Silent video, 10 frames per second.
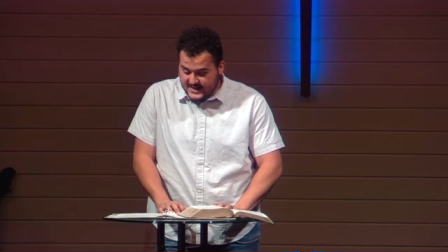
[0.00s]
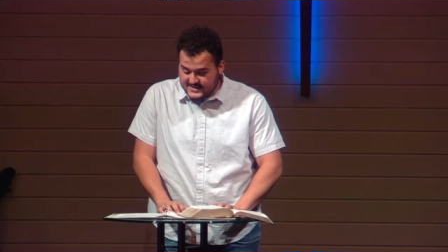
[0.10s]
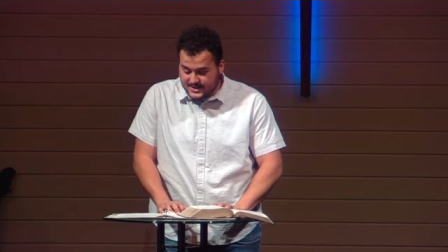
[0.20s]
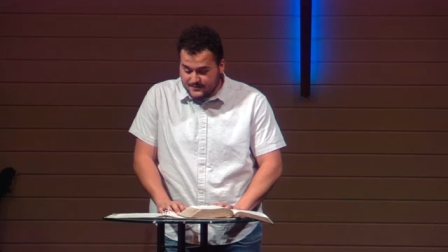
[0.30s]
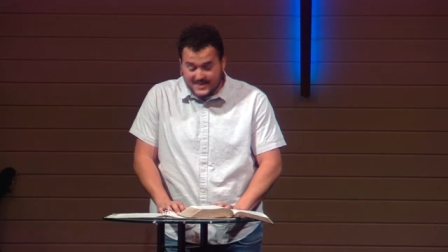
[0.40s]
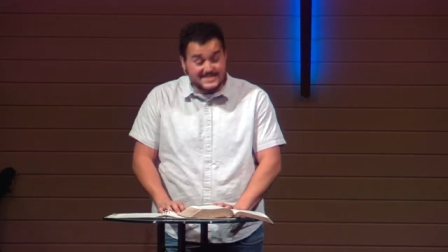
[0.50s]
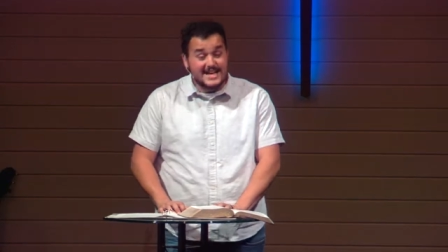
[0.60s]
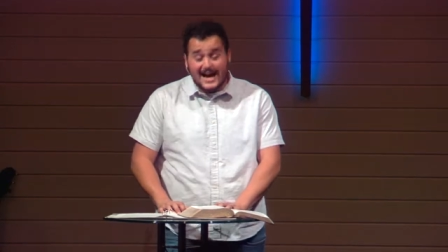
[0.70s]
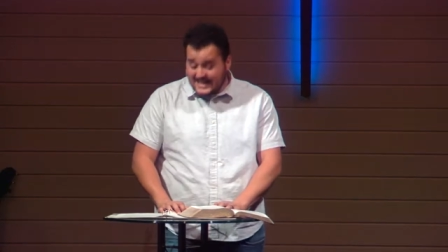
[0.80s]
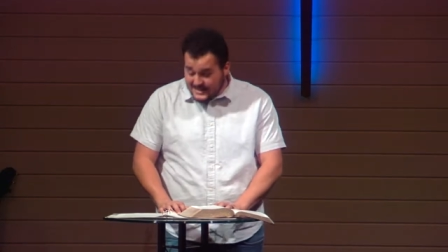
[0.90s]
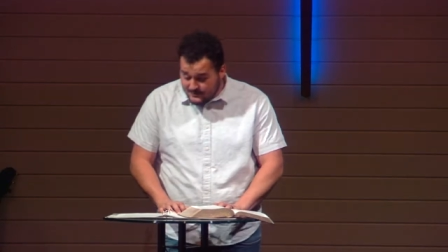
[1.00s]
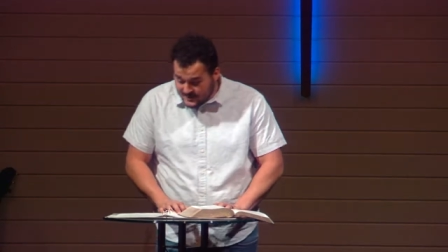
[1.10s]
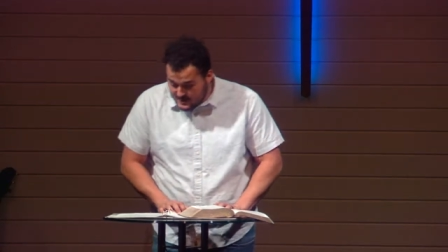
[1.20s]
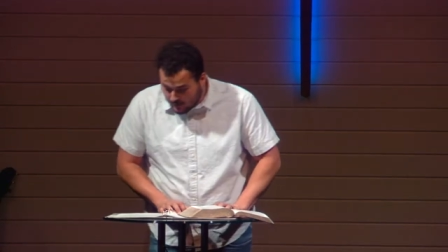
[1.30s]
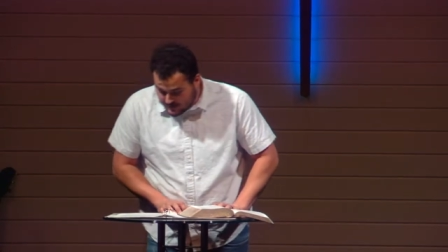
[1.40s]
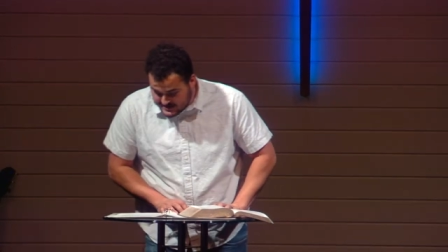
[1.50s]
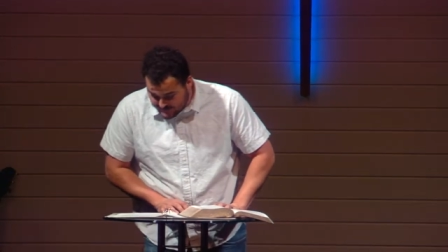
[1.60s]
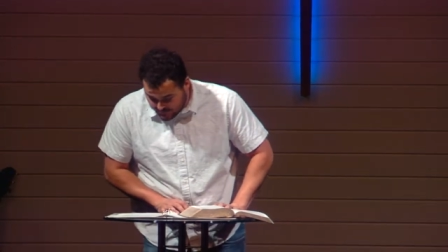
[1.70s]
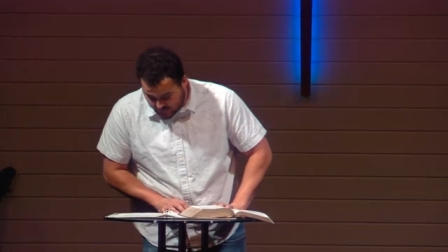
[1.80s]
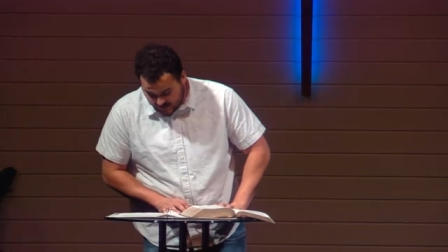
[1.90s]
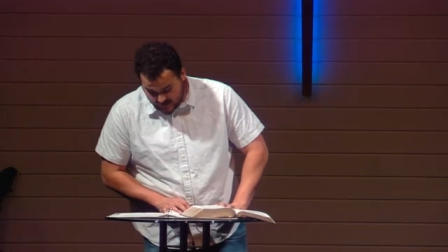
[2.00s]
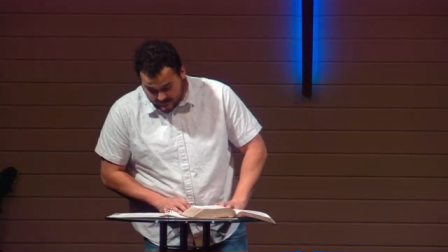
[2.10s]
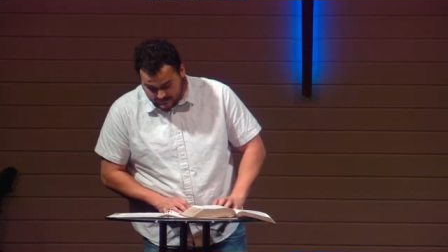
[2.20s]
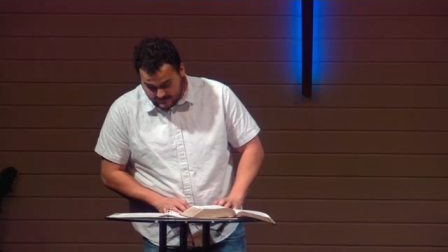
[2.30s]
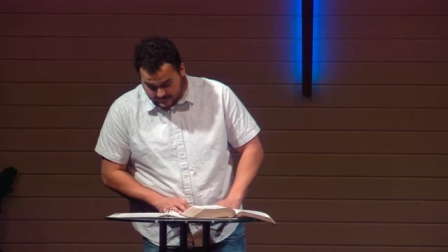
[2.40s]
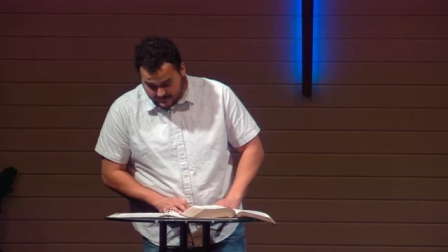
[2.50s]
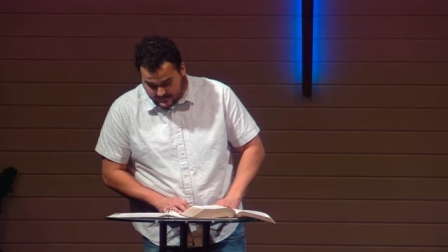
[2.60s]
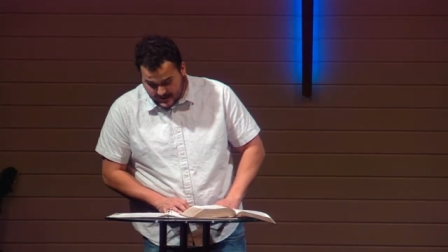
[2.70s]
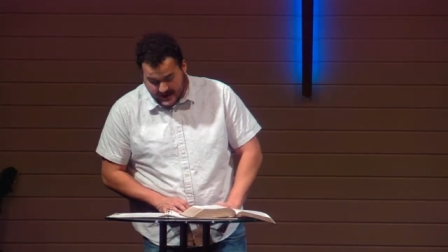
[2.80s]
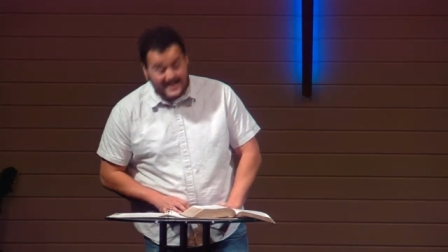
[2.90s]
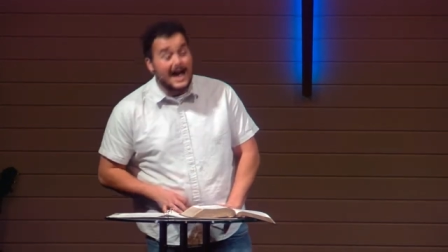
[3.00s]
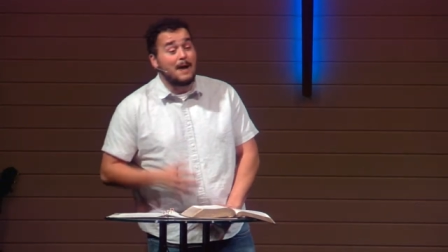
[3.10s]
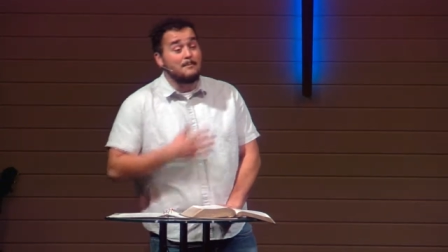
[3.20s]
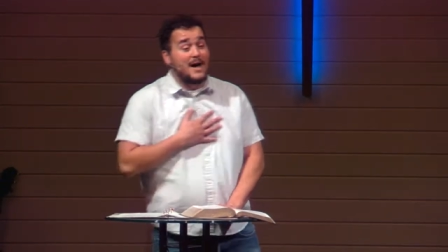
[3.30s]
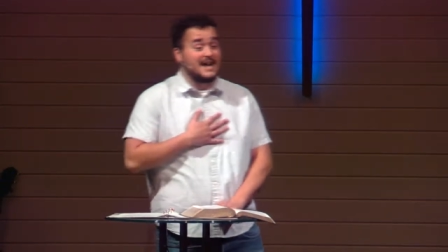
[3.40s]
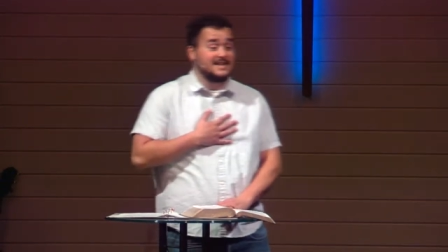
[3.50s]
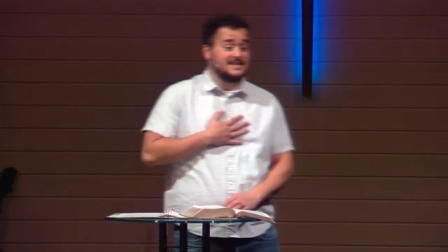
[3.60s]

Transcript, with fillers: that stuff that's not even yours to fight. And I'm bad